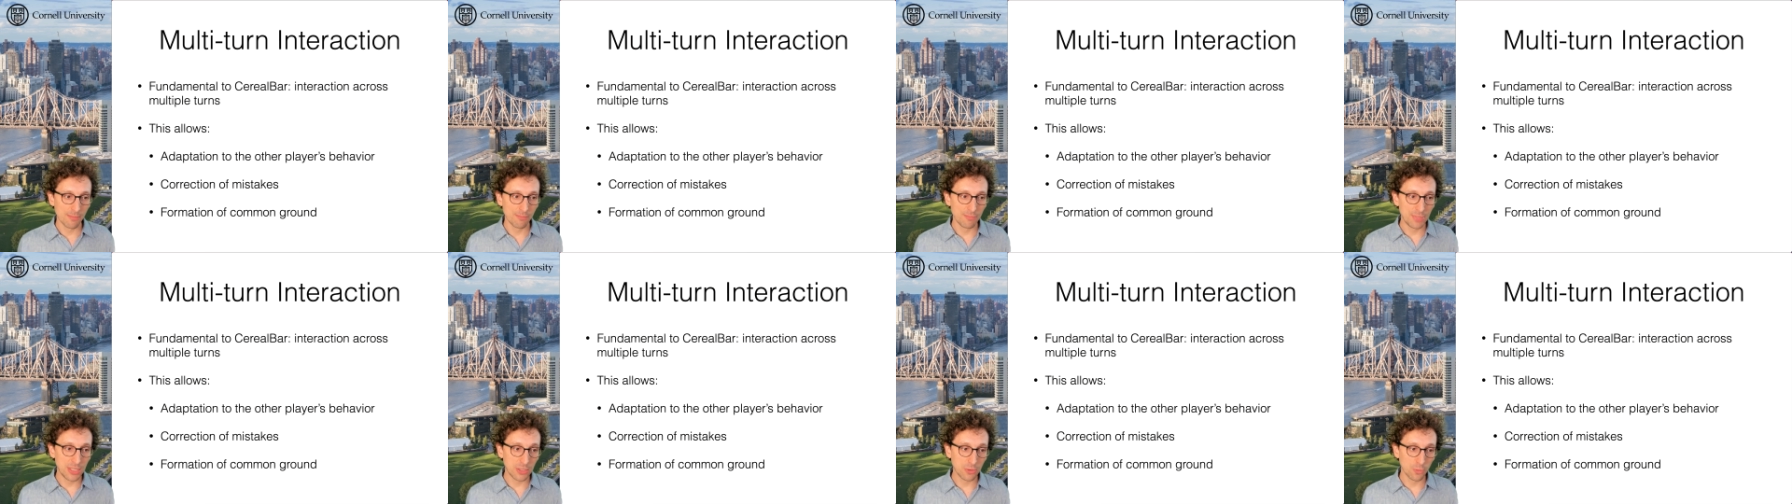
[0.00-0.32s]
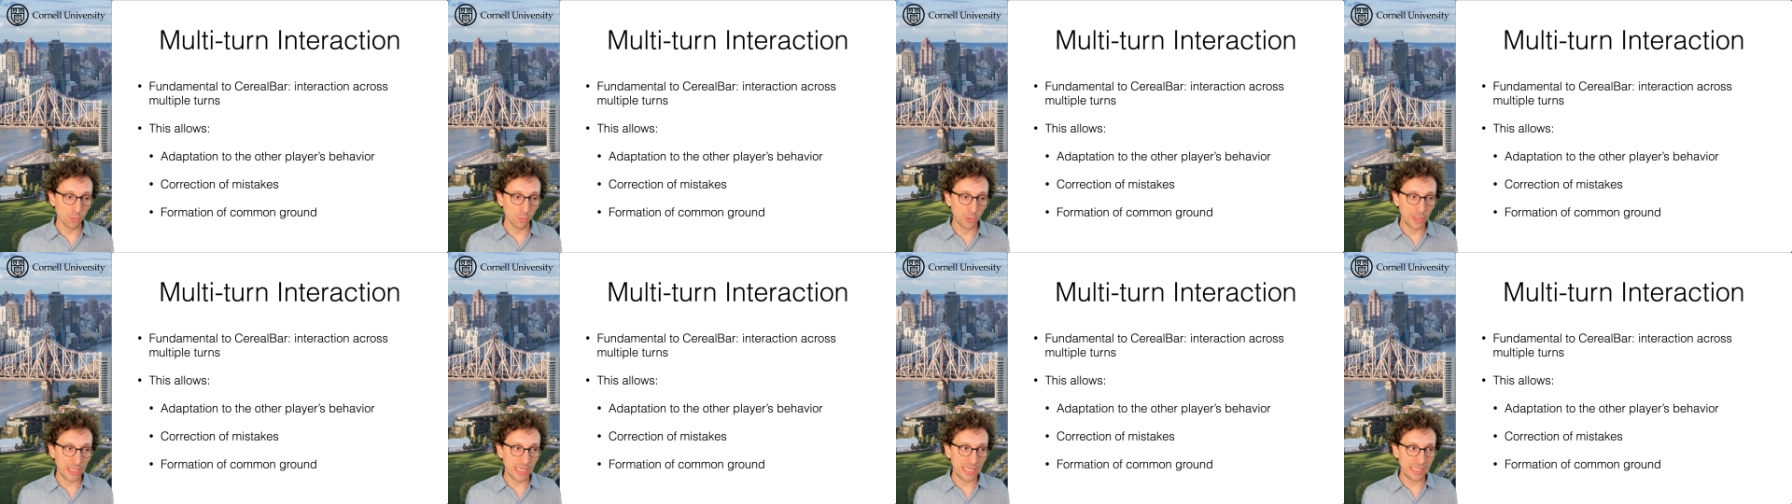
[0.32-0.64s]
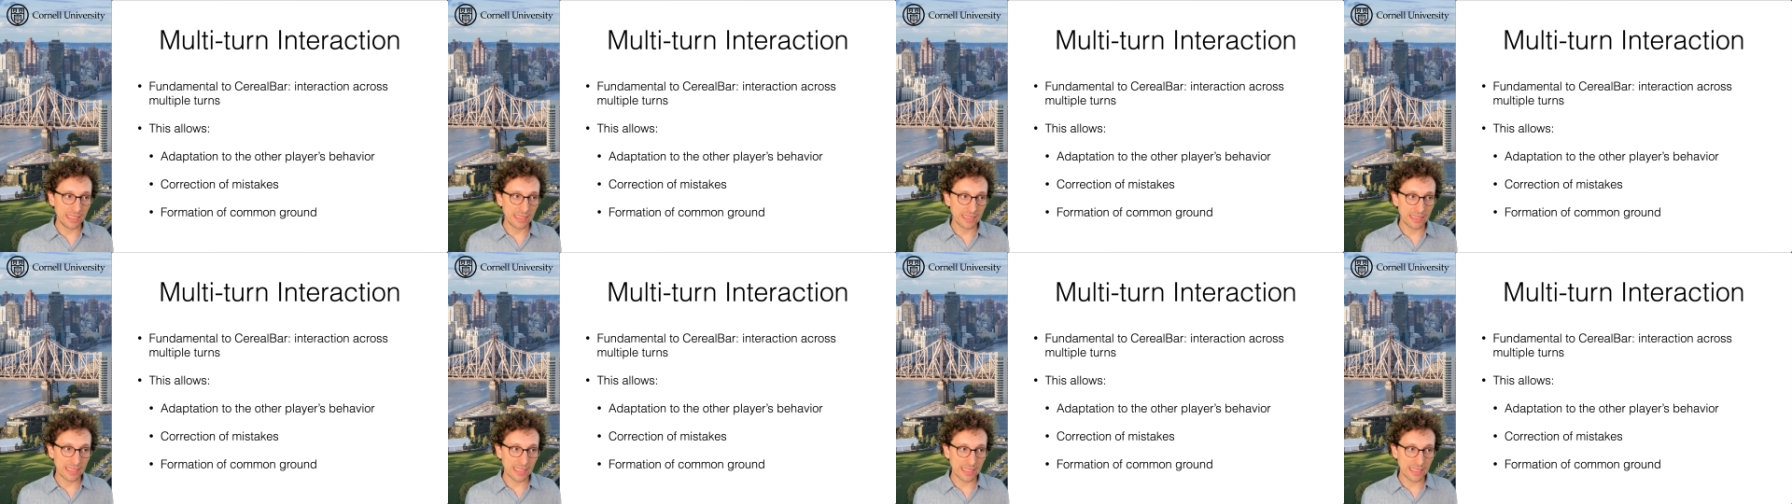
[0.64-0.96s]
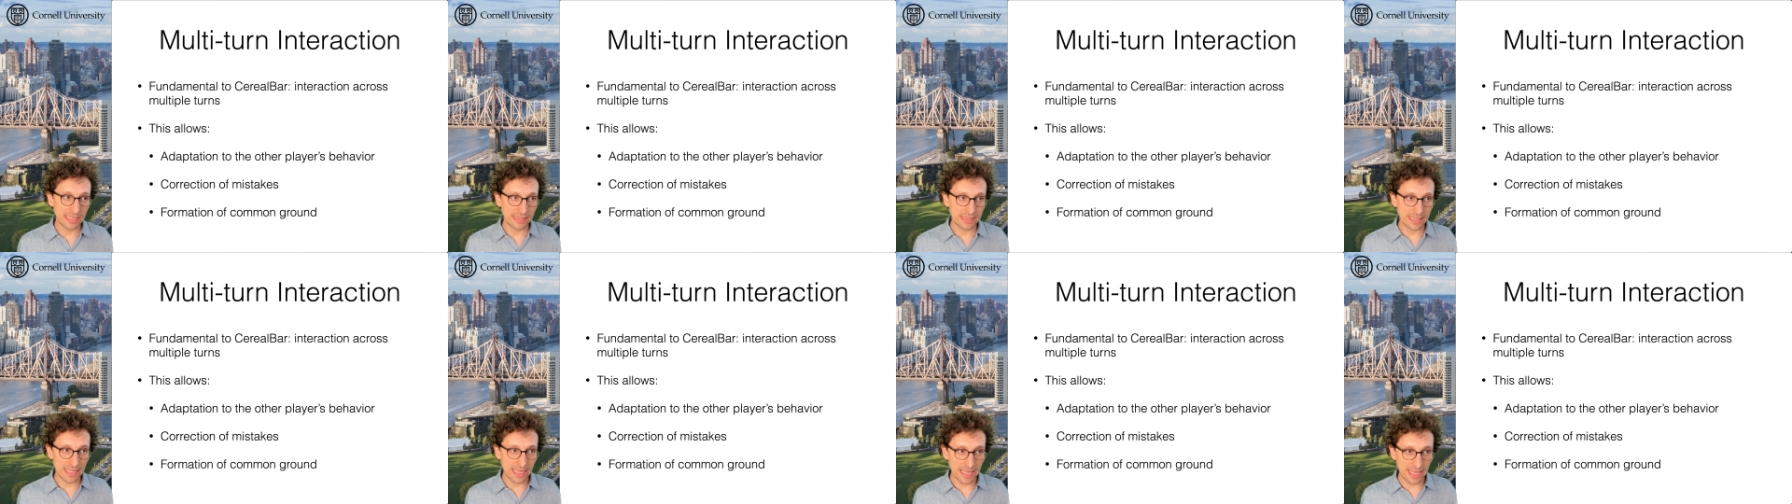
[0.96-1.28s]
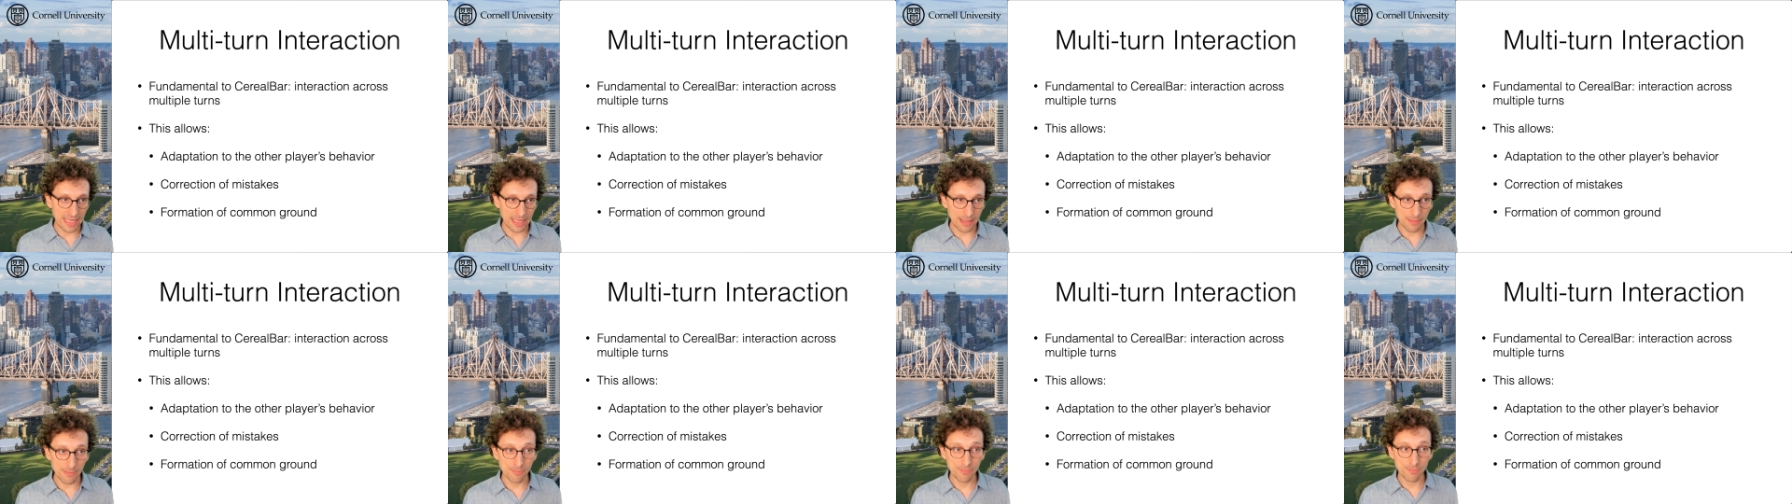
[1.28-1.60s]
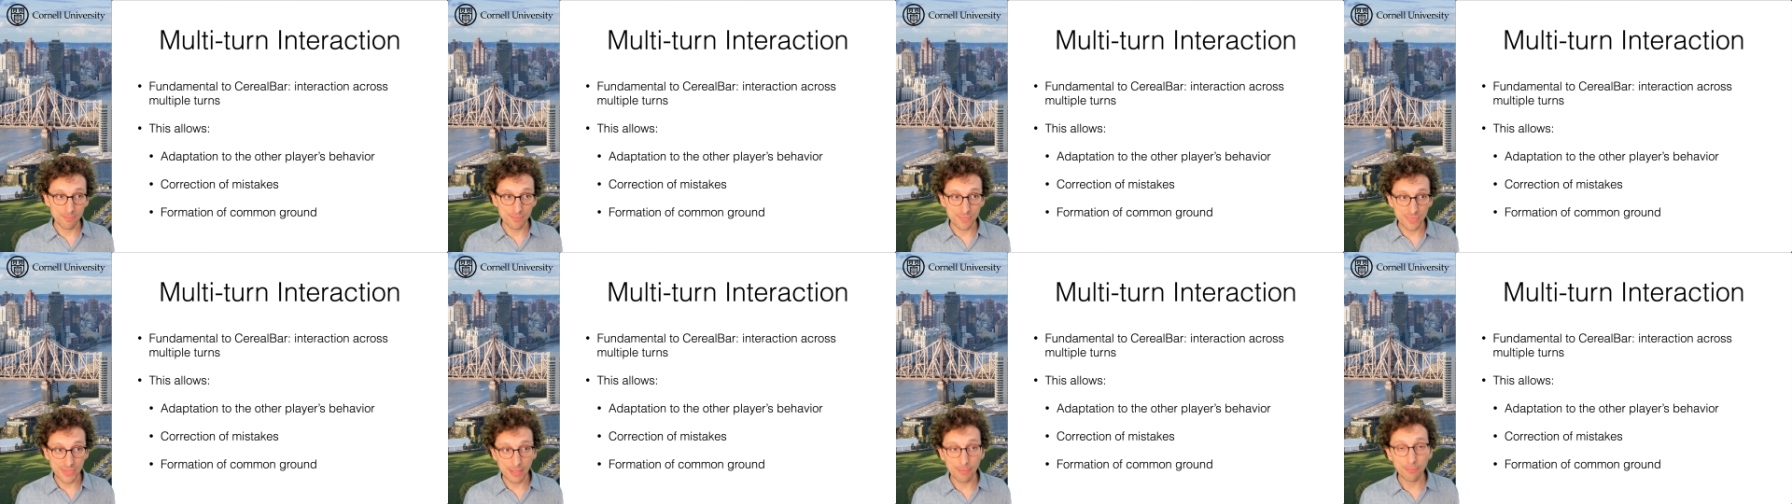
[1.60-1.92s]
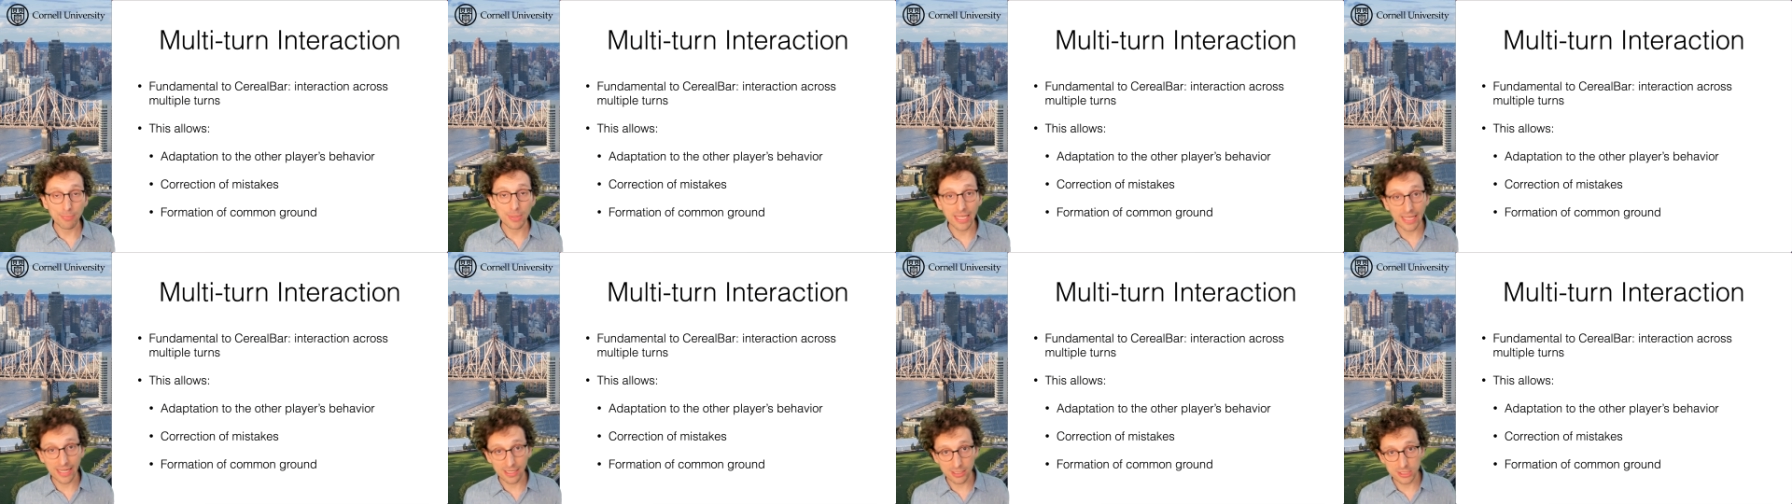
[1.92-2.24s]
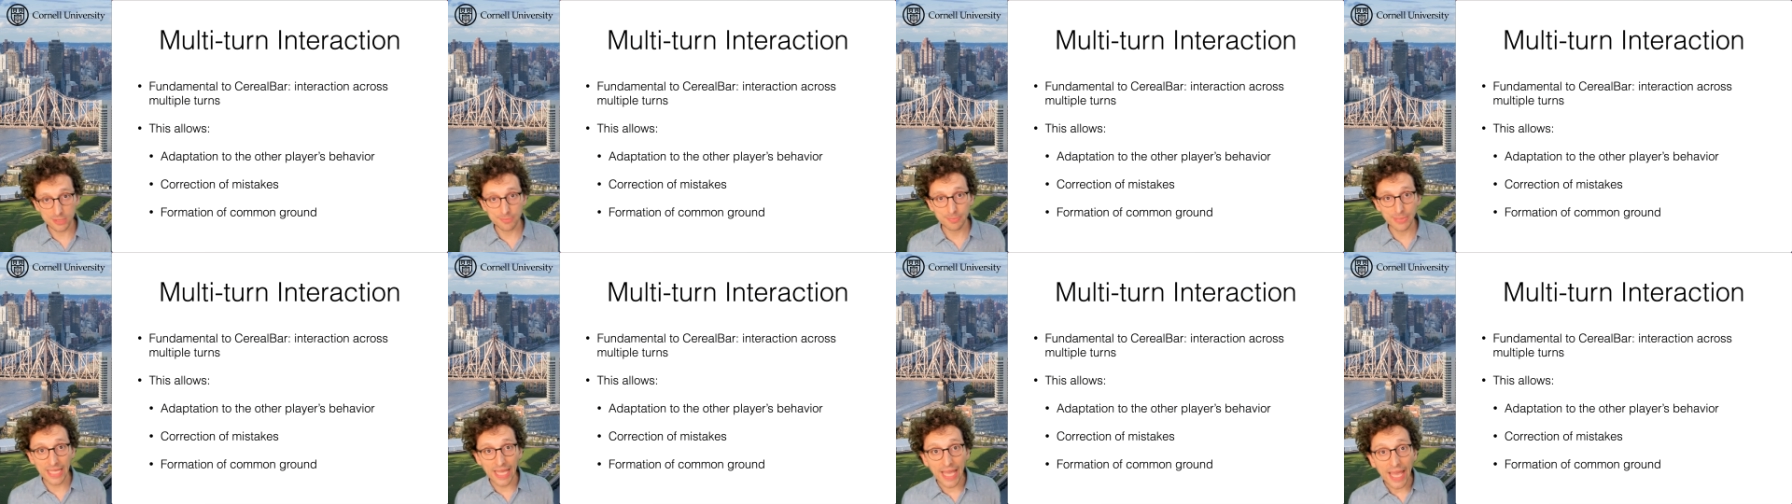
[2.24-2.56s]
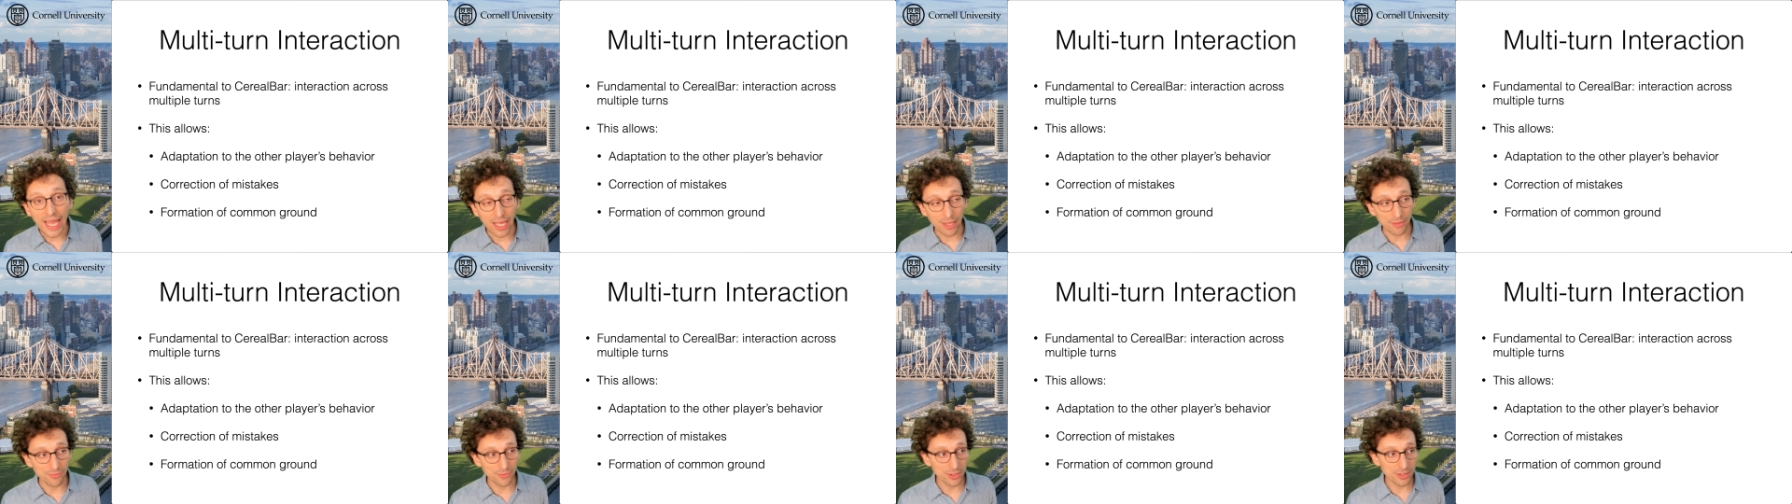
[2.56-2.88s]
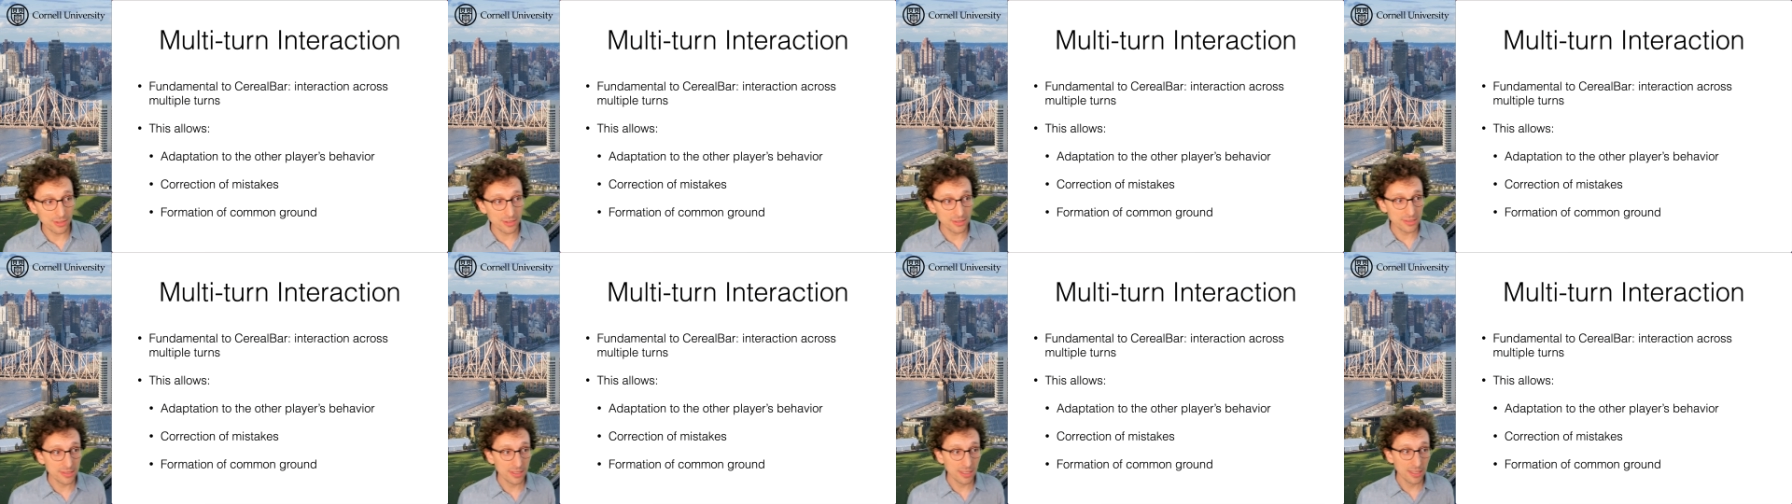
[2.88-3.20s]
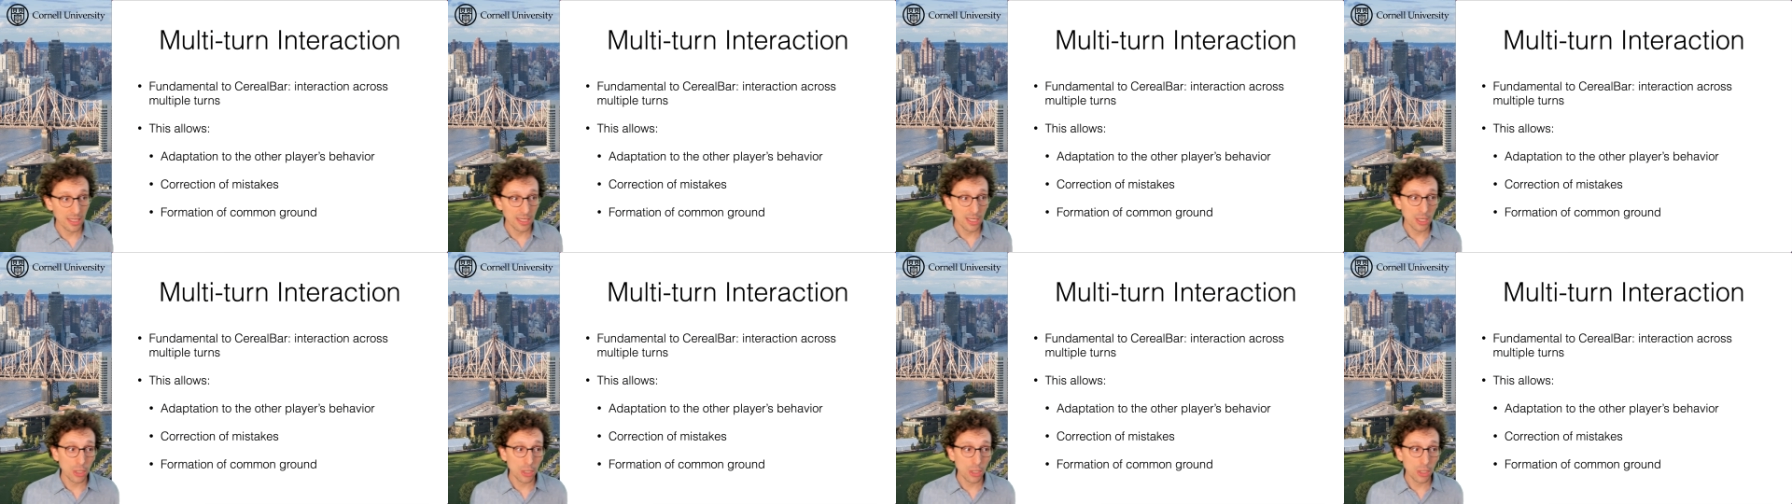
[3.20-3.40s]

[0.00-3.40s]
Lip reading: between the player's behaviors,